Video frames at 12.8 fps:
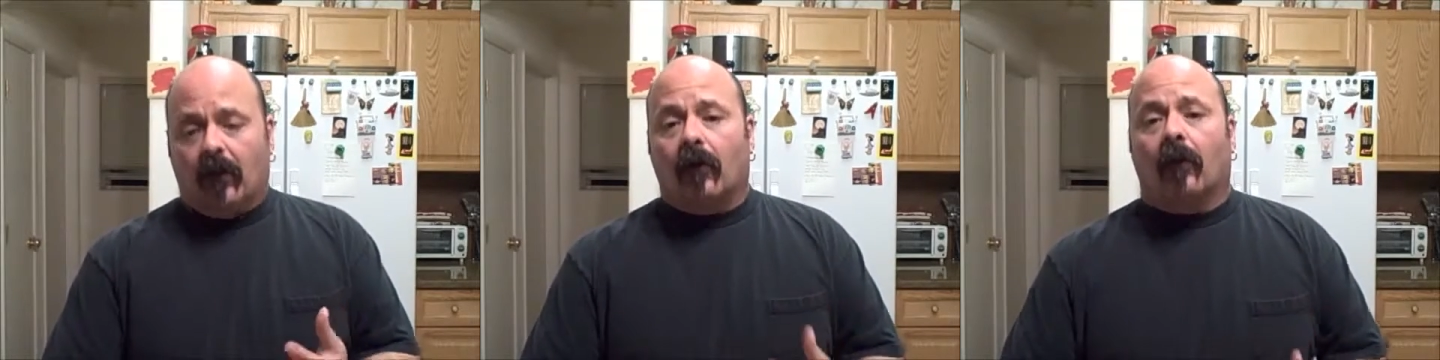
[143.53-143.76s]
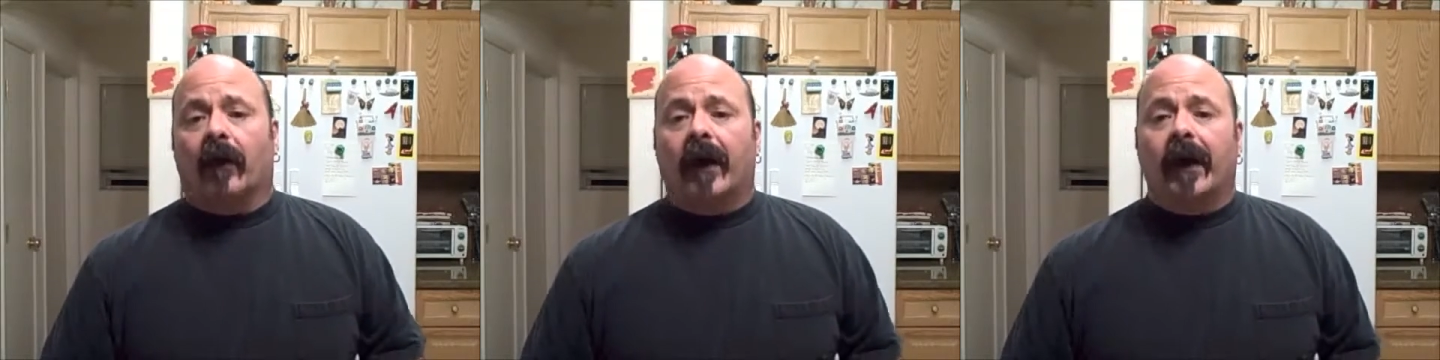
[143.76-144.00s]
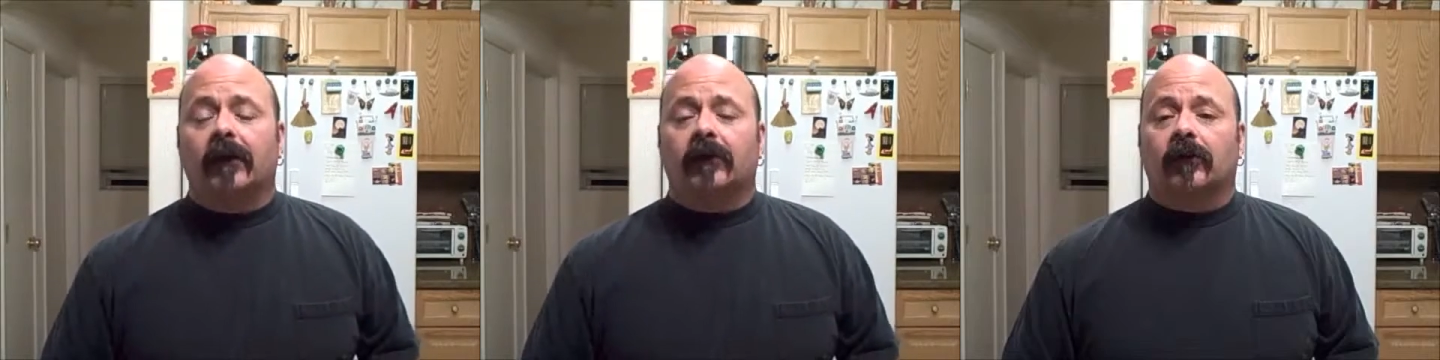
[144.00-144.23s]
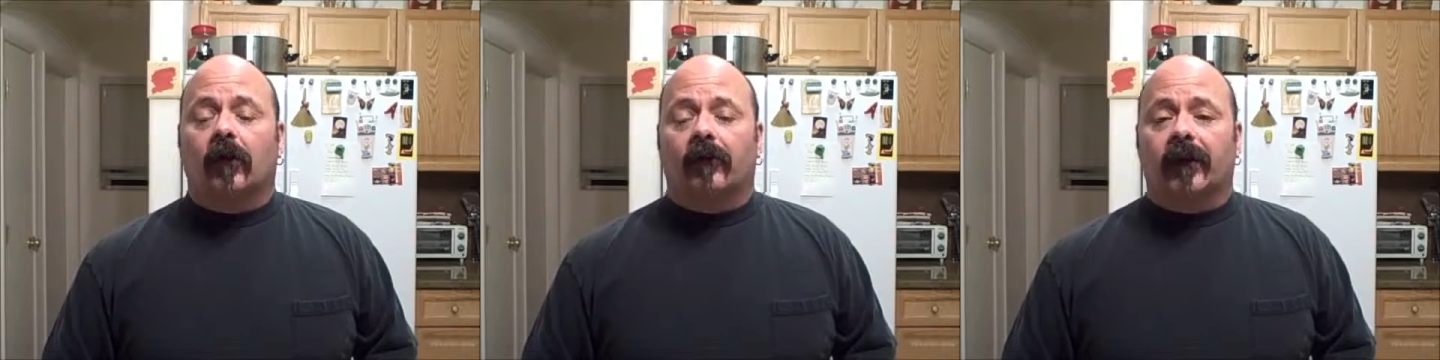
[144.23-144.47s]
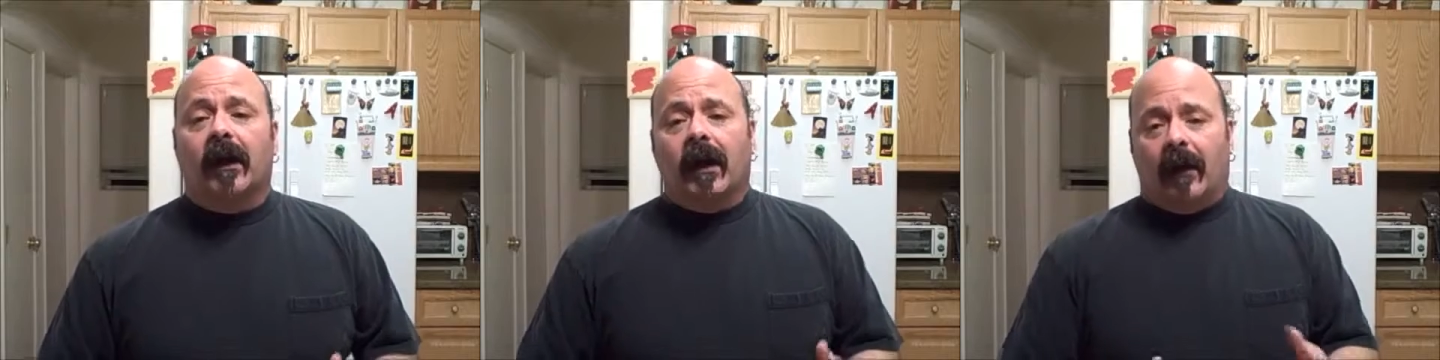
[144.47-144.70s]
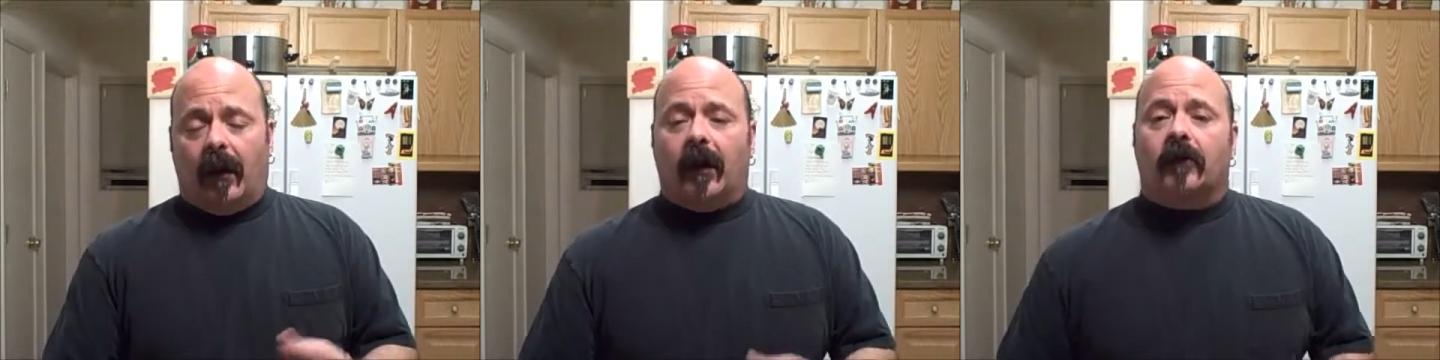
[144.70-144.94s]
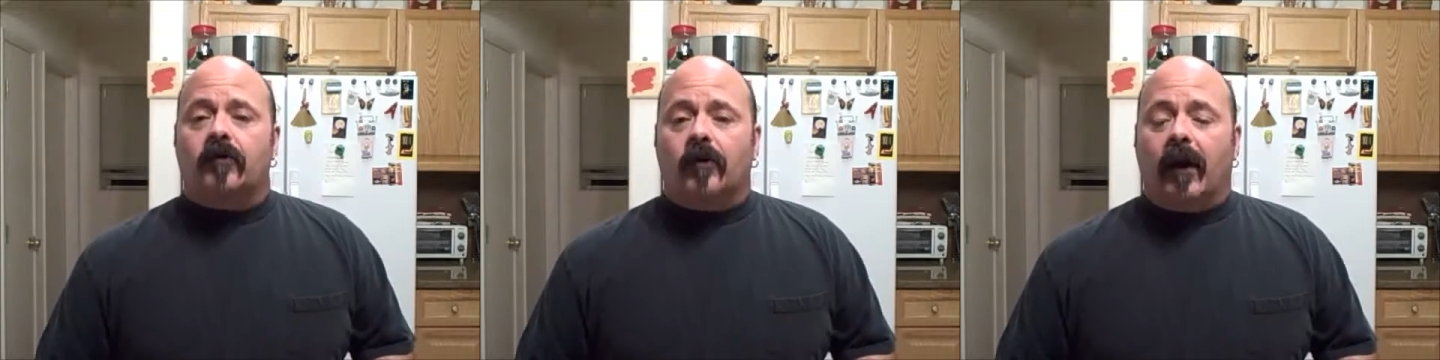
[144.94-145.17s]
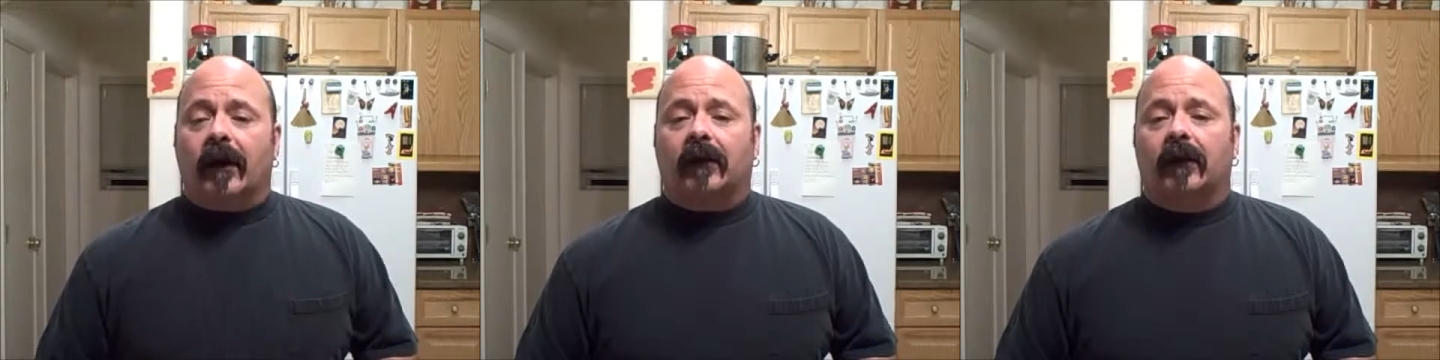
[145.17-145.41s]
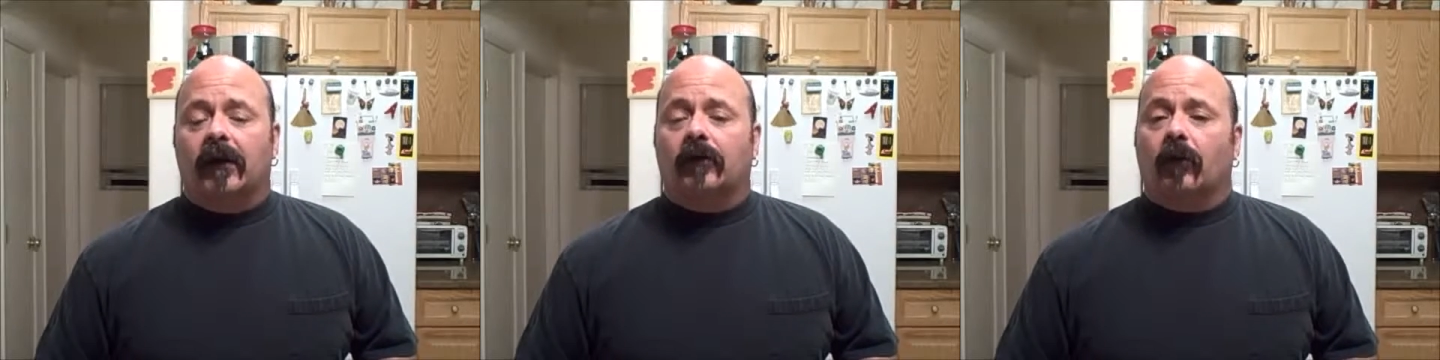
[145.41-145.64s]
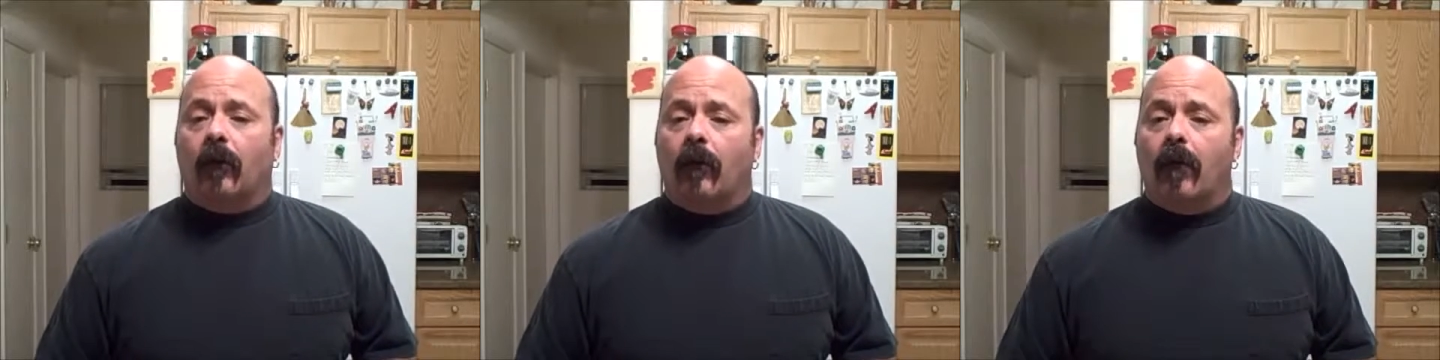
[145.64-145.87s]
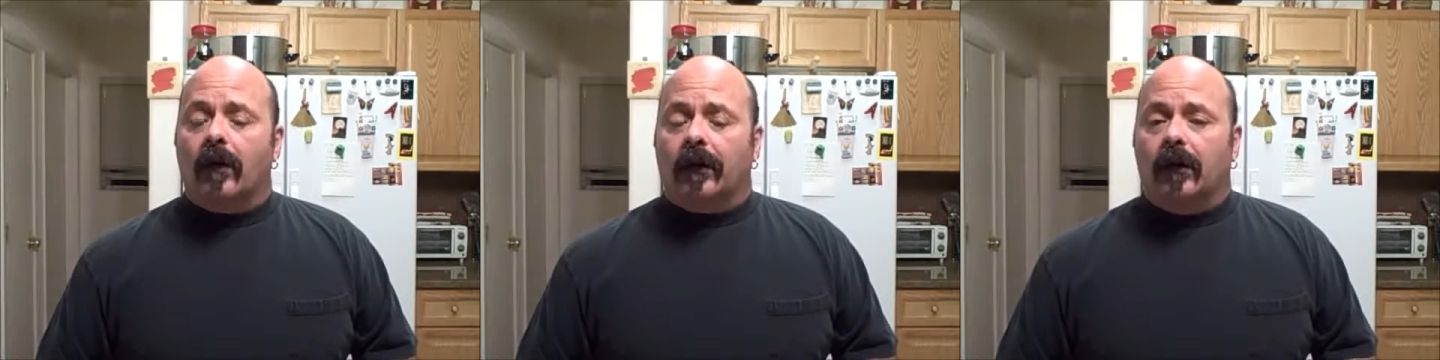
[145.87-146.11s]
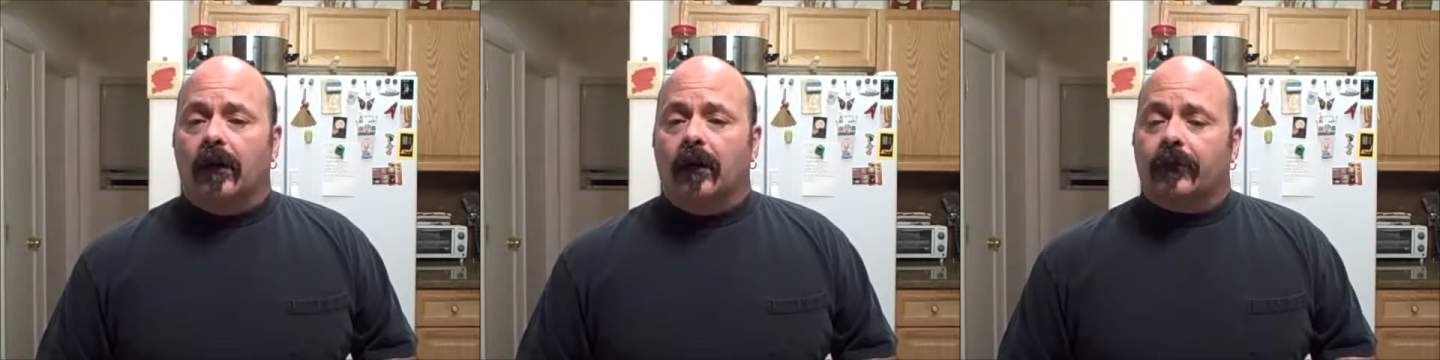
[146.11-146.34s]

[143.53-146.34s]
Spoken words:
or anchovy, extracted into water.